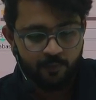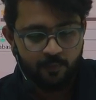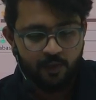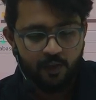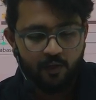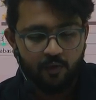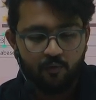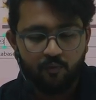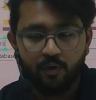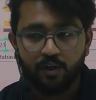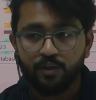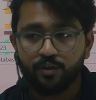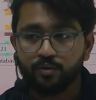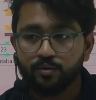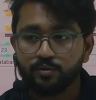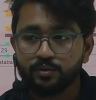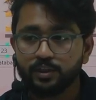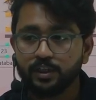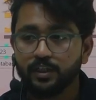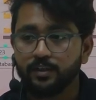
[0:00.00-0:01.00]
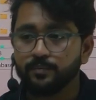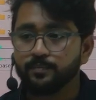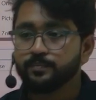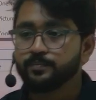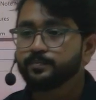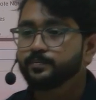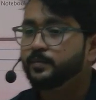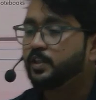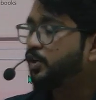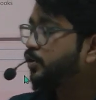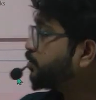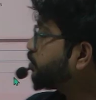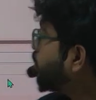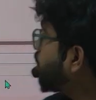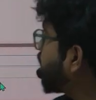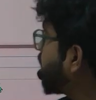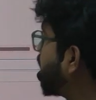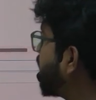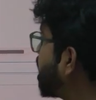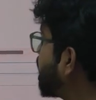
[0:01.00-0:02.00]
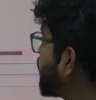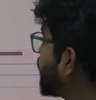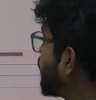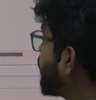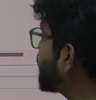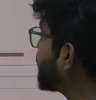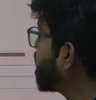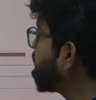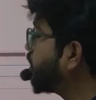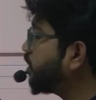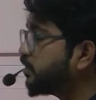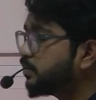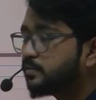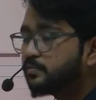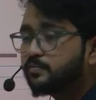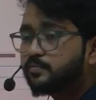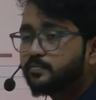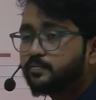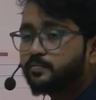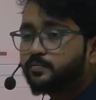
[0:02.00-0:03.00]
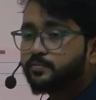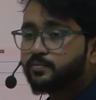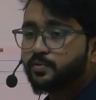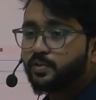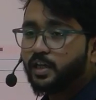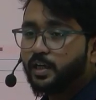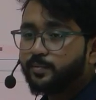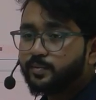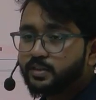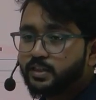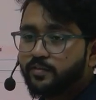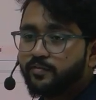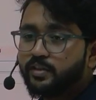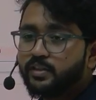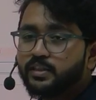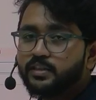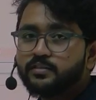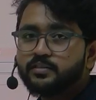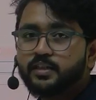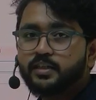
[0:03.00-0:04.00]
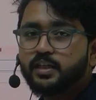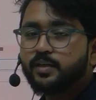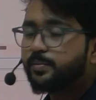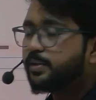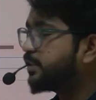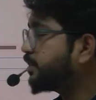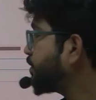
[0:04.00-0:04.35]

123. Oh sorry, it is visible now. I'm saving this database